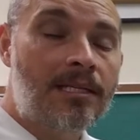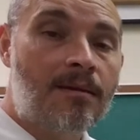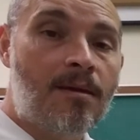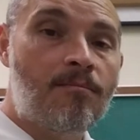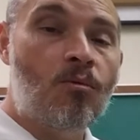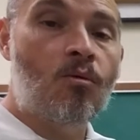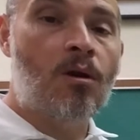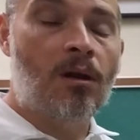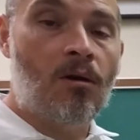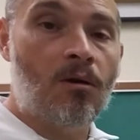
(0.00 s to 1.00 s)
going to be more
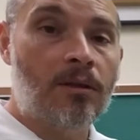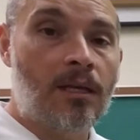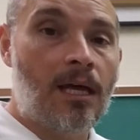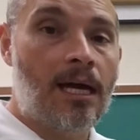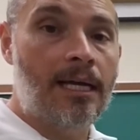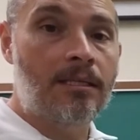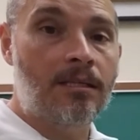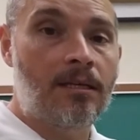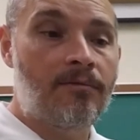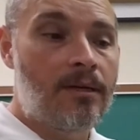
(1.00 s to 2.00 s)
along the lines
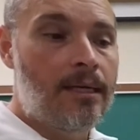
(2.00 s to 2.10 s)
of